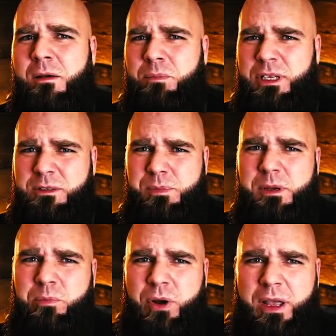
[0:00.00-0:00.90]
Please
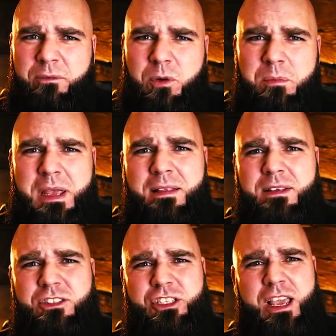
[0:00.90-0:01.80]
be praying for me and
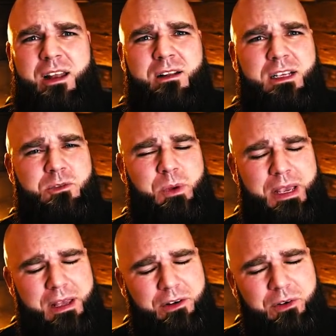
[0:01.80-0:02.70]
this channel as we
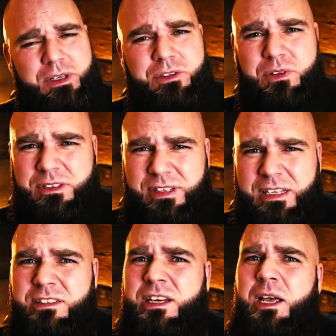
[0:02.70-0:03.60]
enter into these
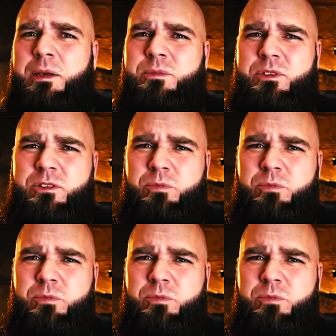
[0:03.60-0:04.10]
end times to